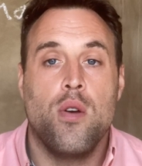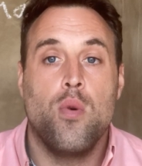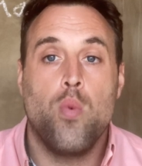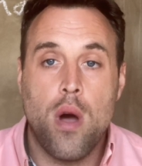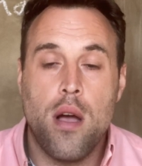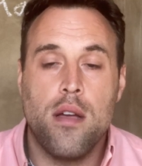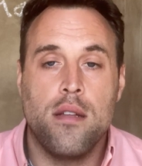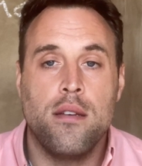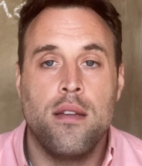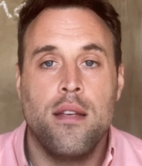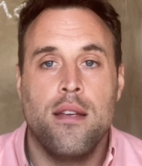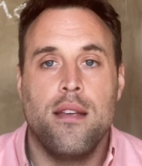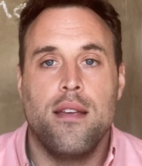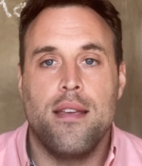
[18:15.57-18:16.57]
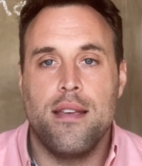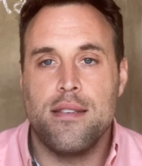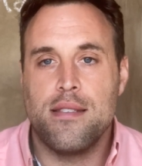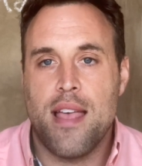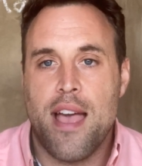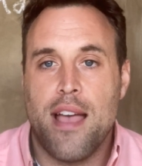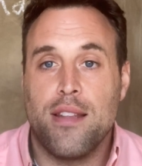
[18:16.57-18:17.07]
One is
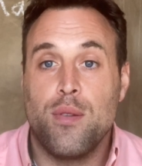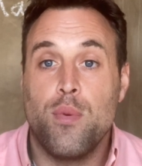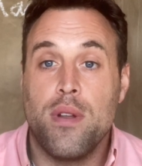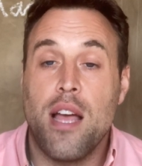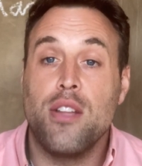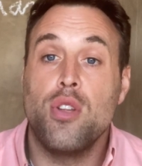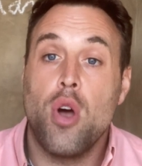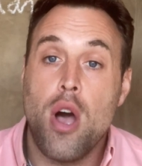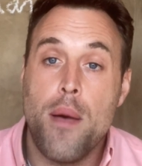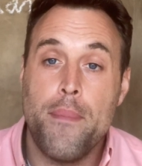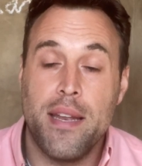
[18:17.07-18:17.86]
that when I taught